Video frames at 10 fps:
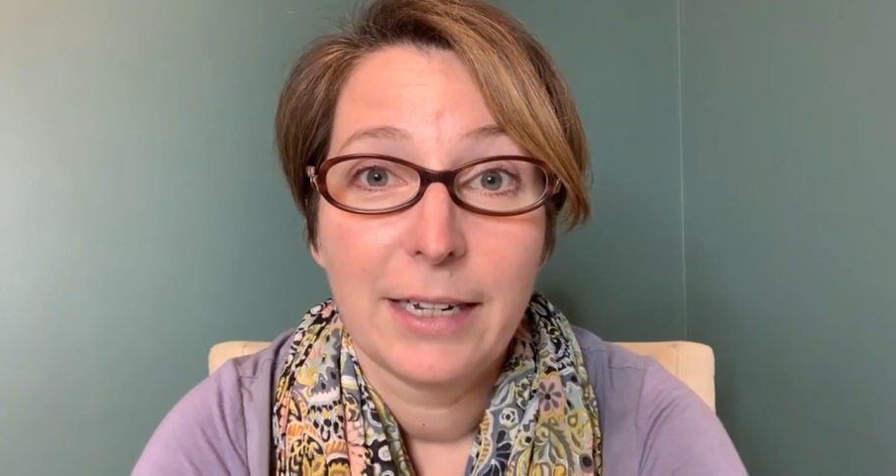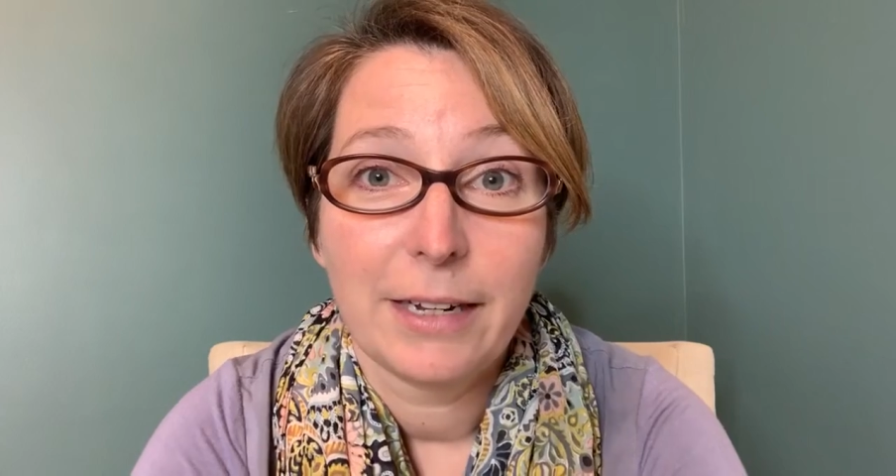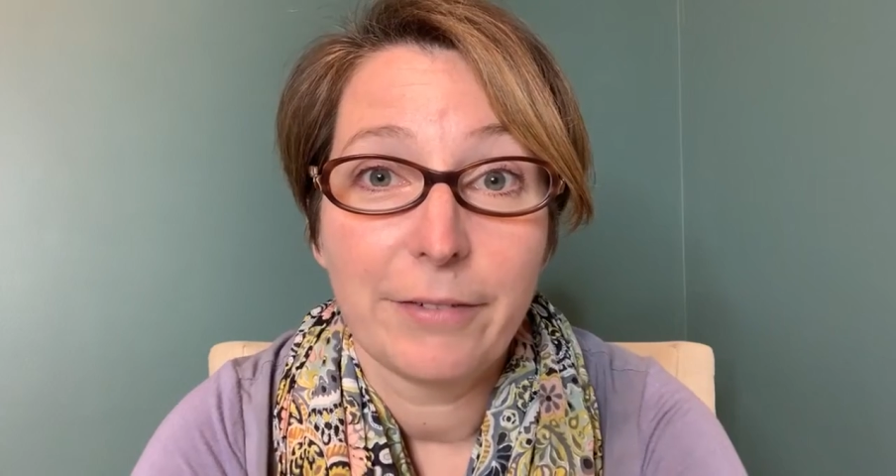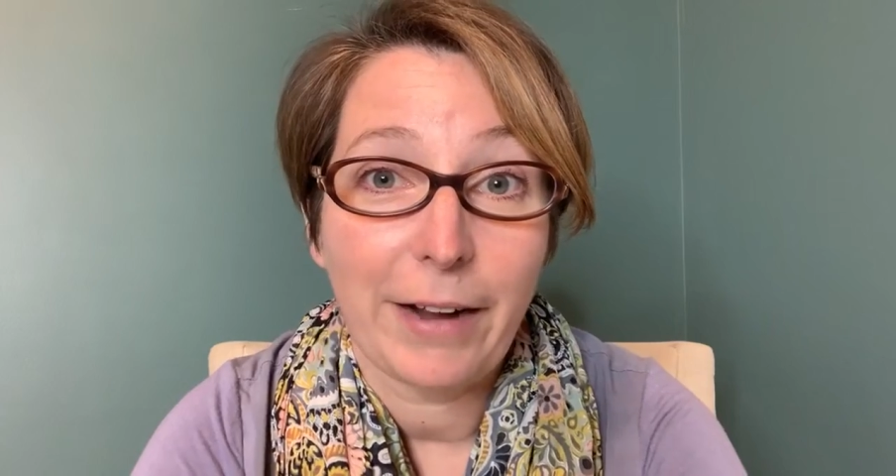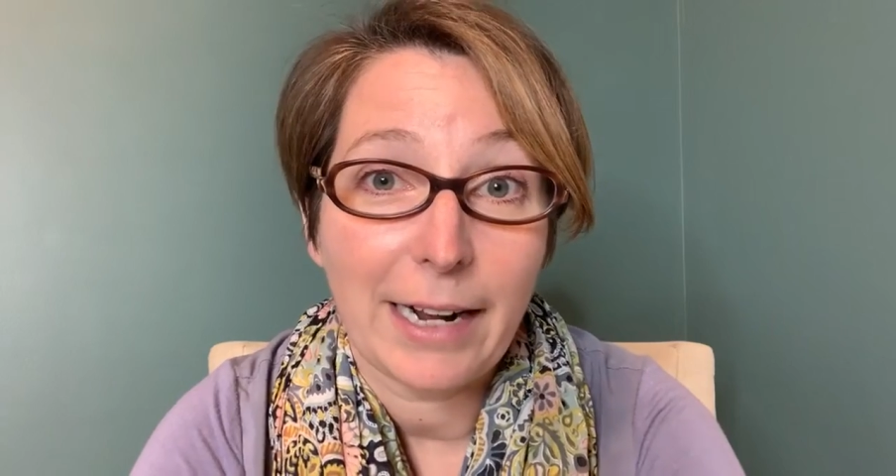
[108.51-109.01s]

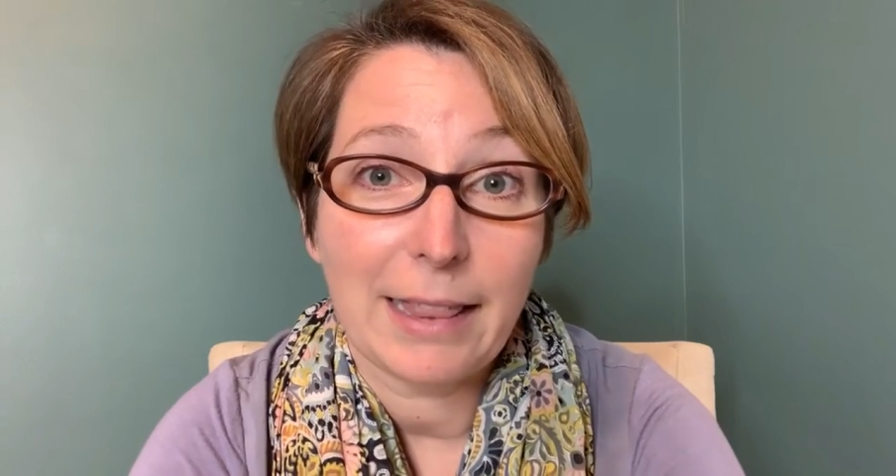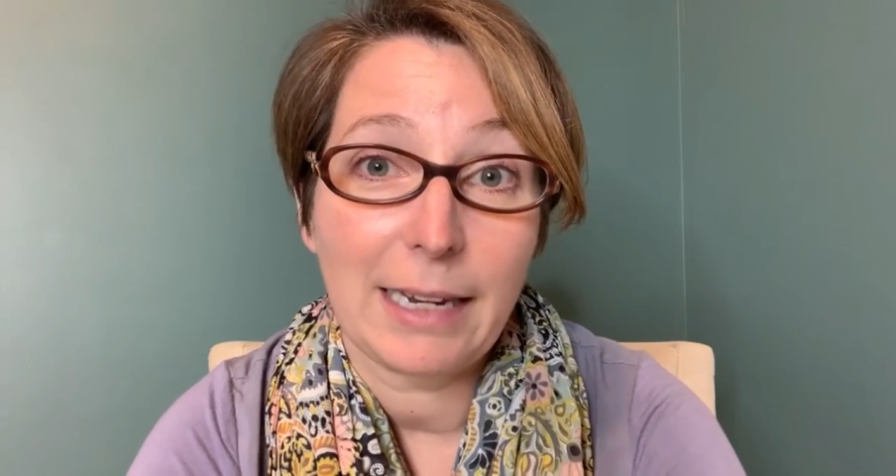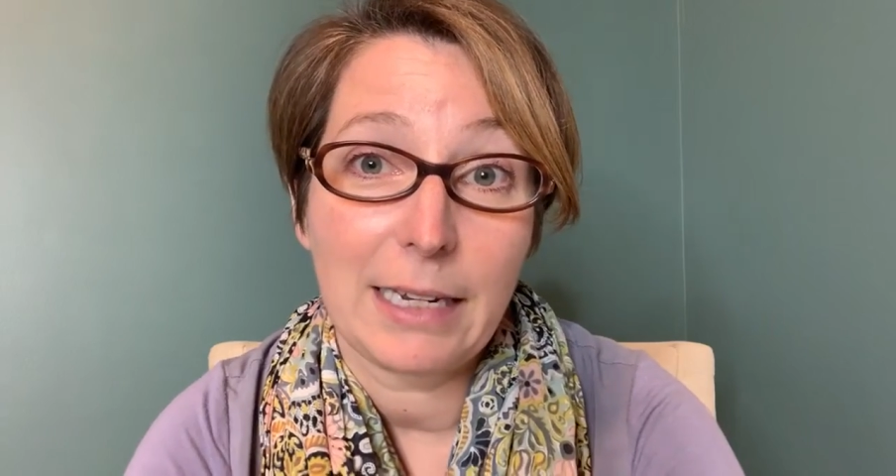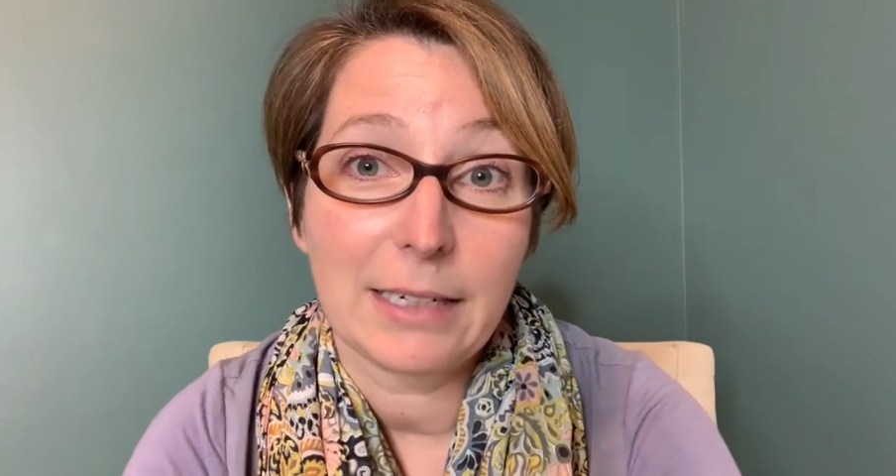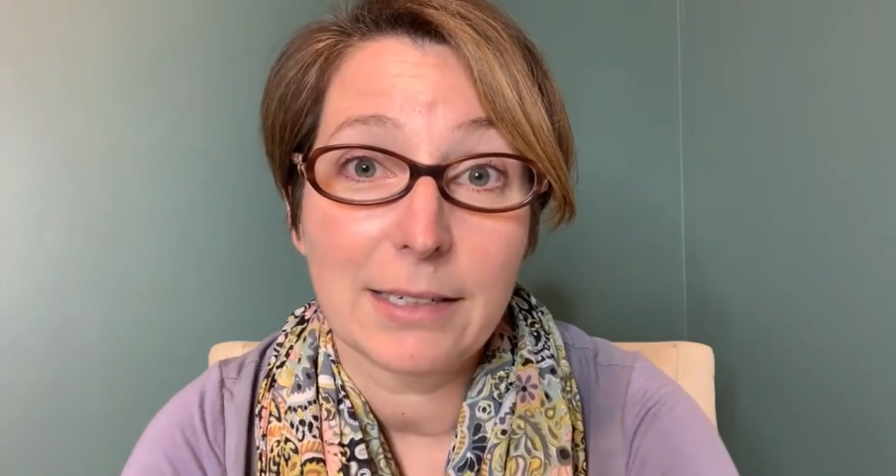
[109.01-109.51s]
in fact
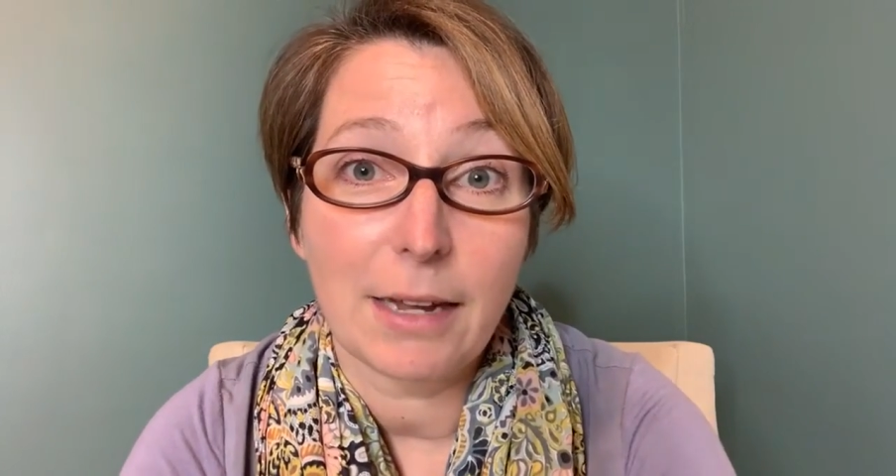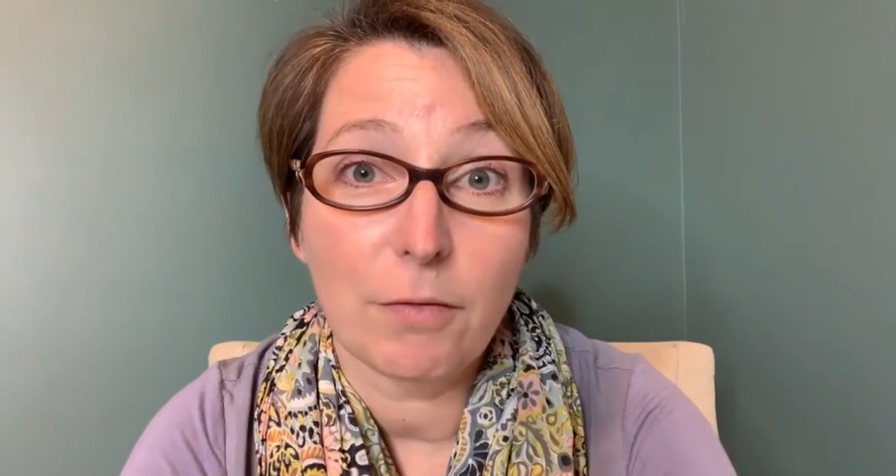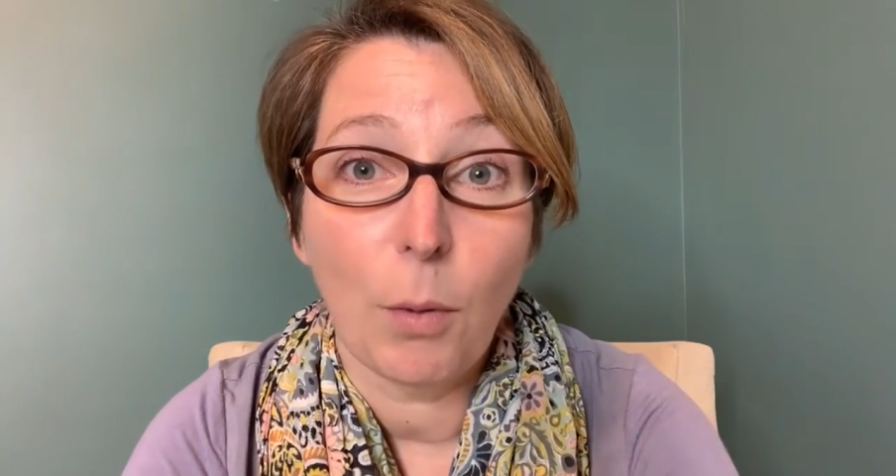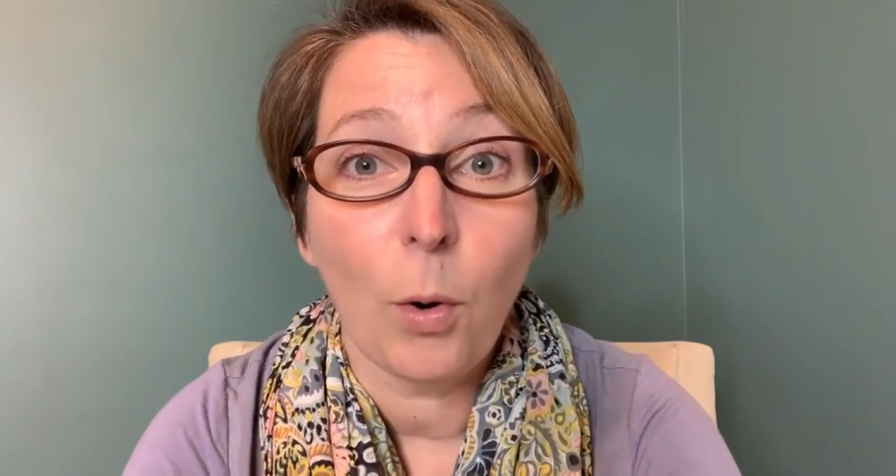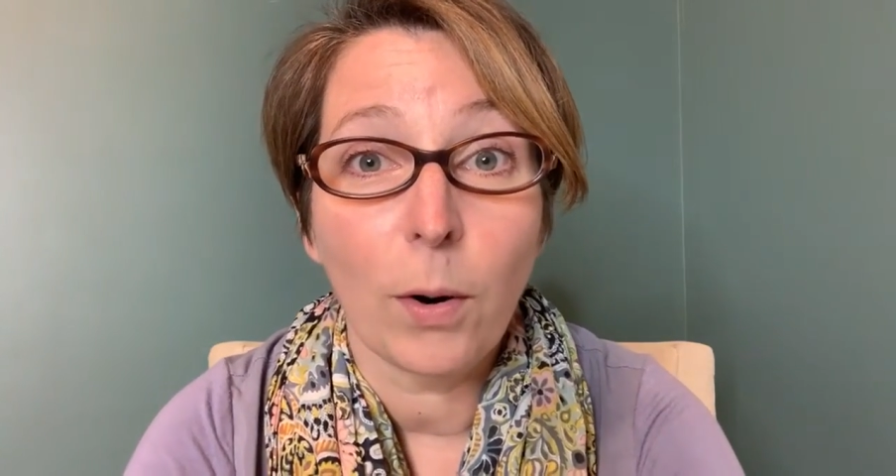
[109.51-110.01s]
they need to
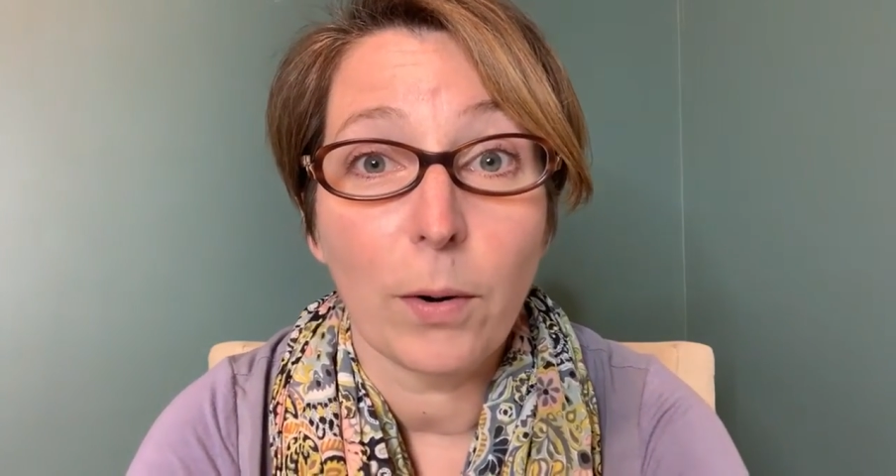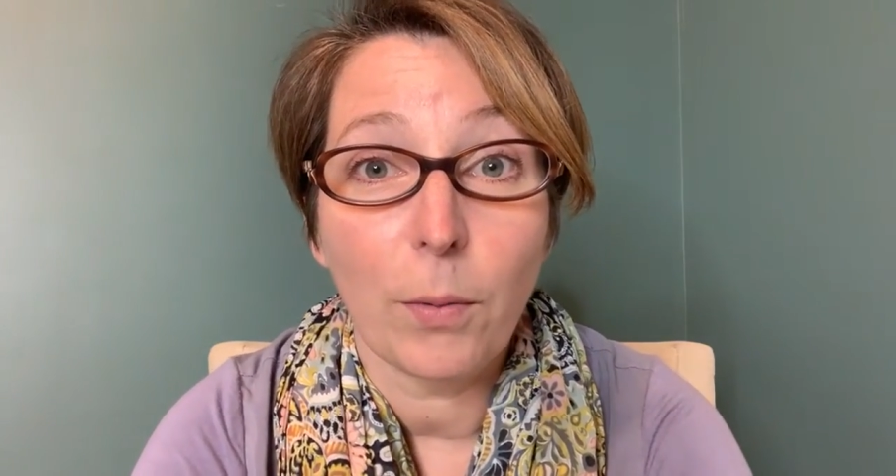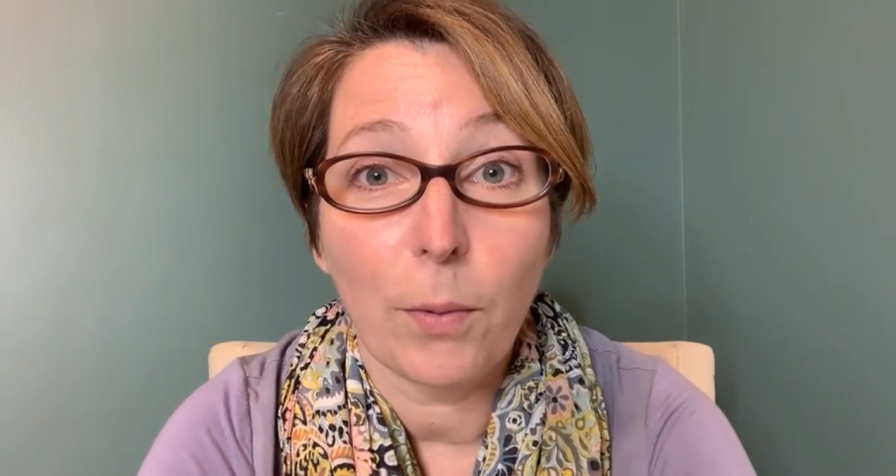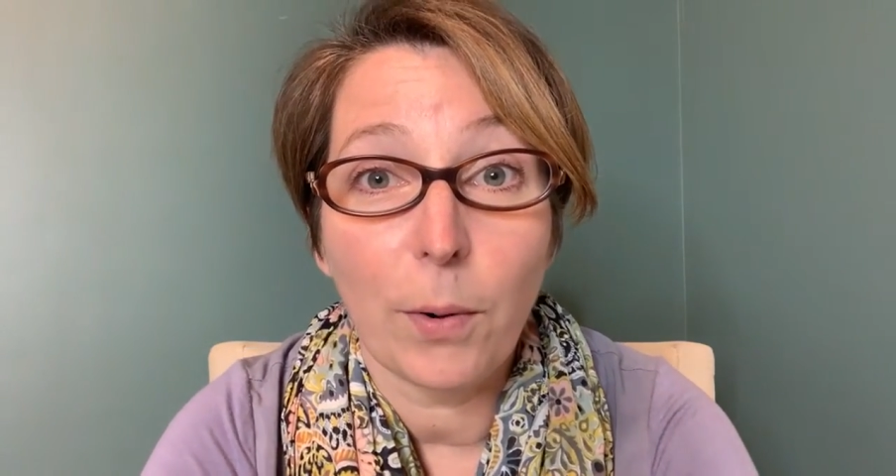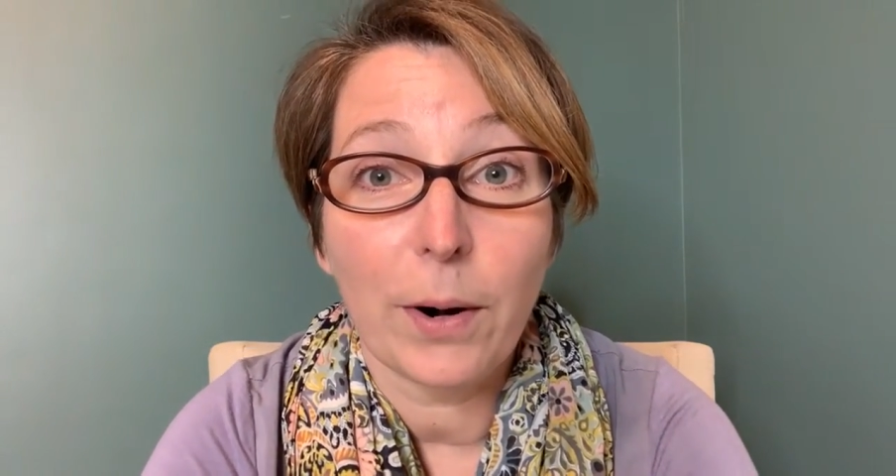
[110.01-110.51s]
save more
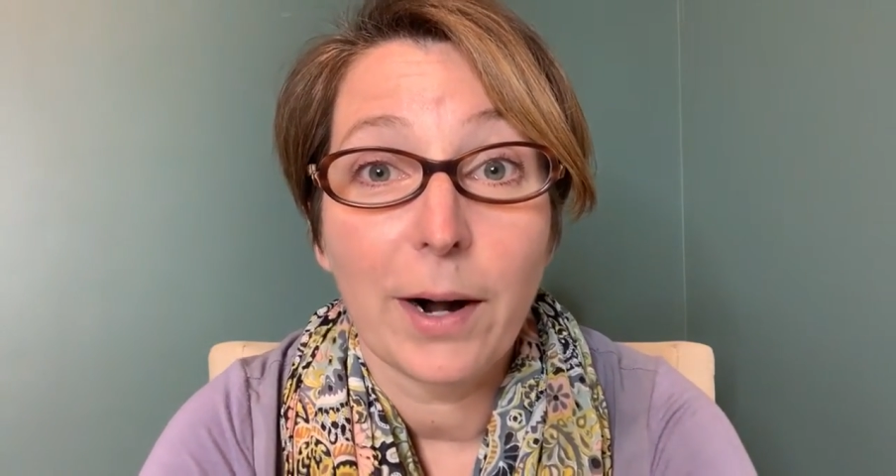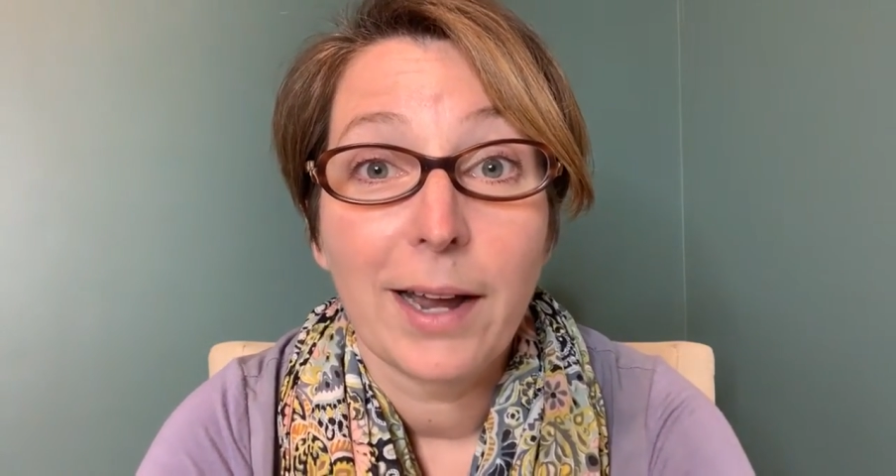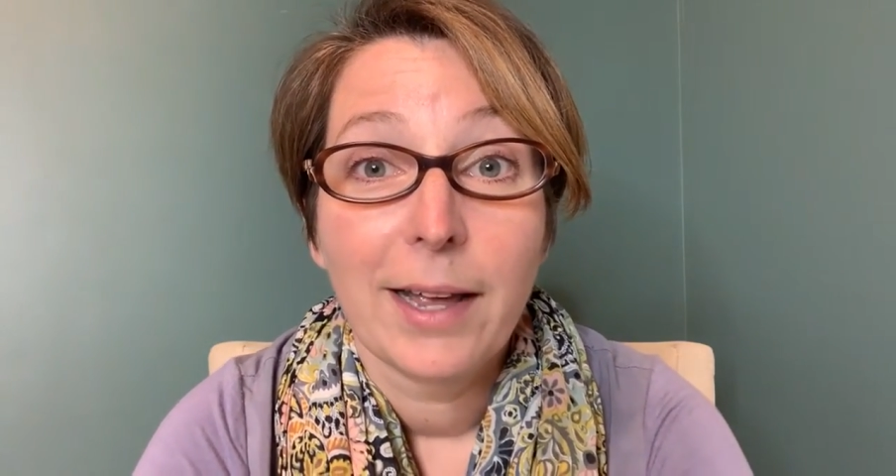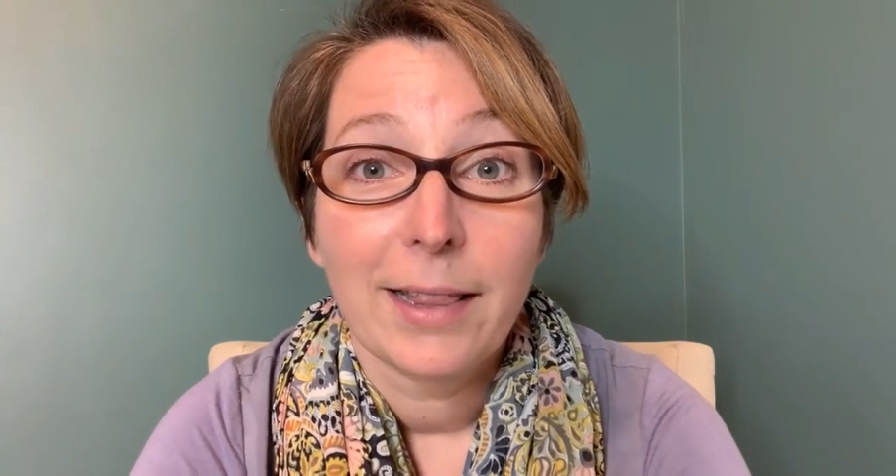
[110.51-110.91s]
or